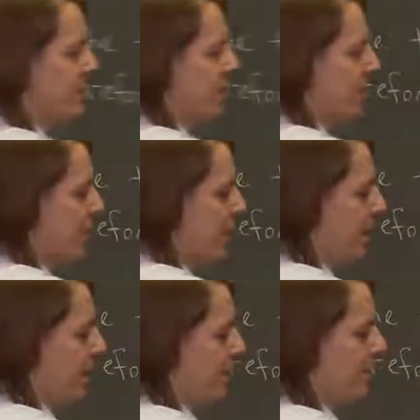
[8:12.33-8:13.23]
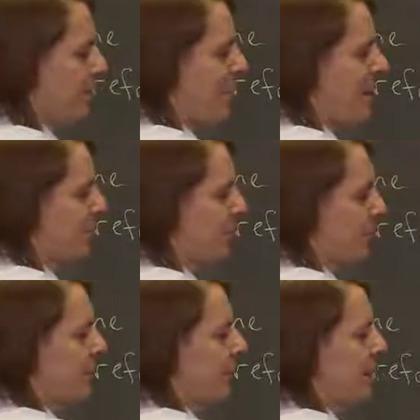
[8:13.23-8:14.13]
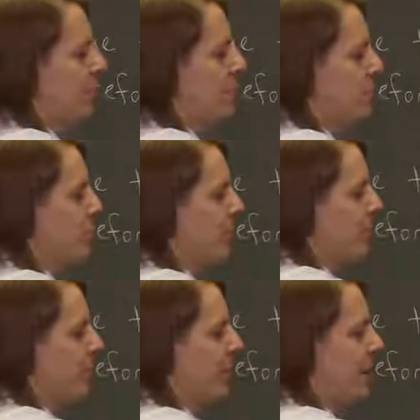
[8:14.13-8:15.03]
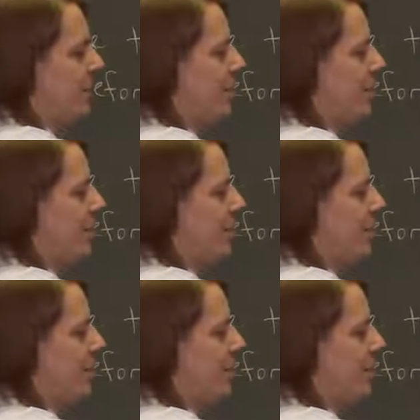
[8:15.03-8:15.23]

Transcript: here. If the masses are the same, they're each weighted the same.